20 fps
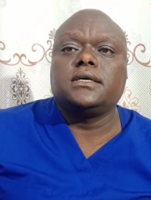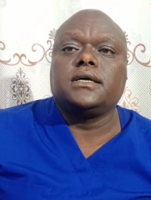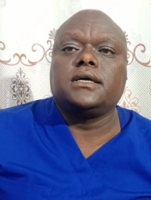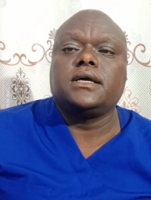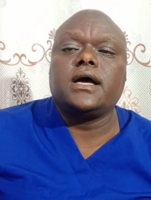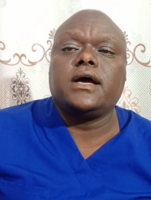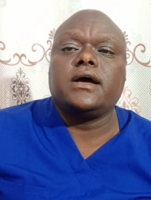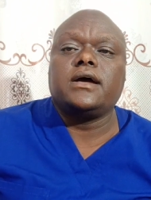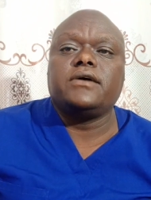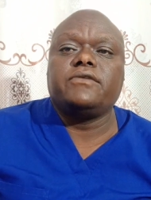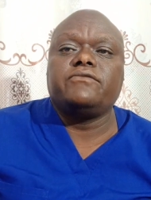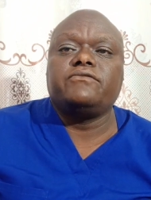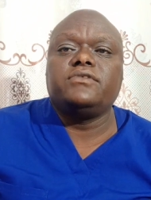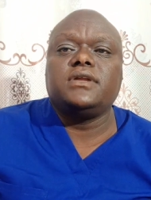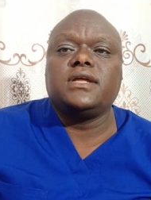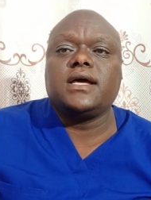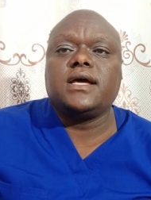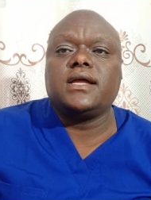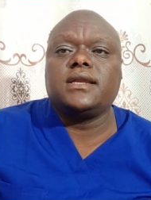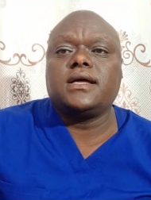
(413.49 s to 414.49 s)
I've uh,
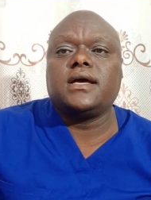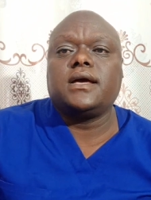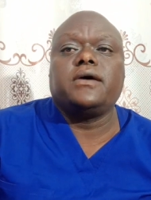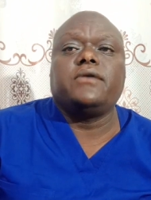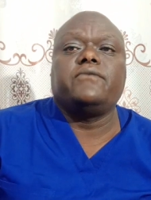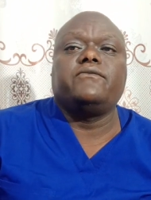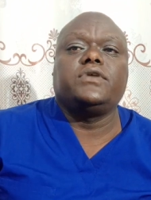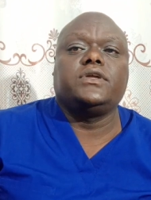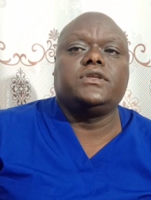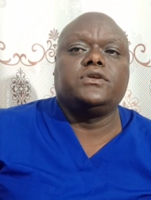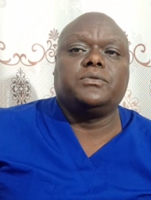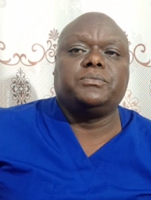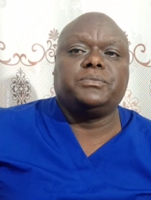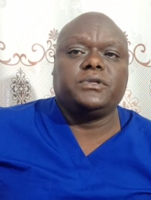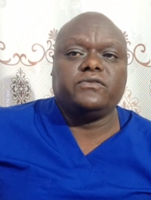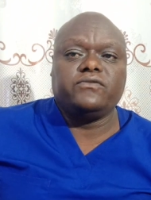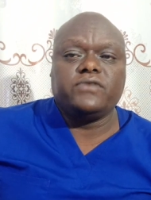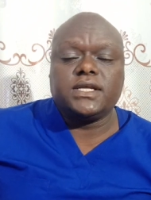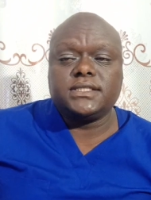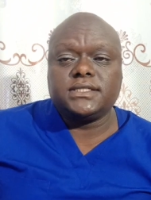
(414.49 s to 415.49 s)
done a video
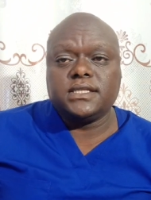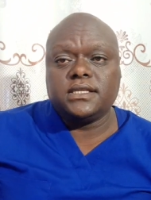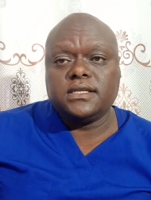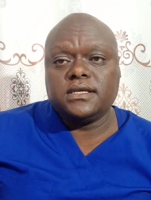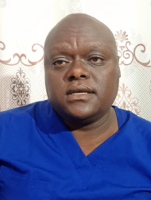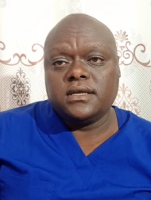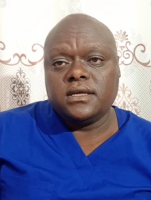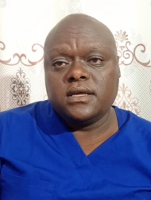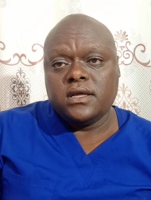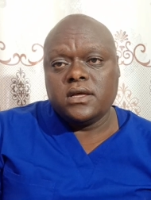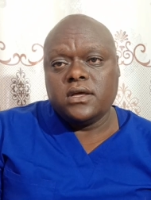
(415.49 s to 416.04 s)
previously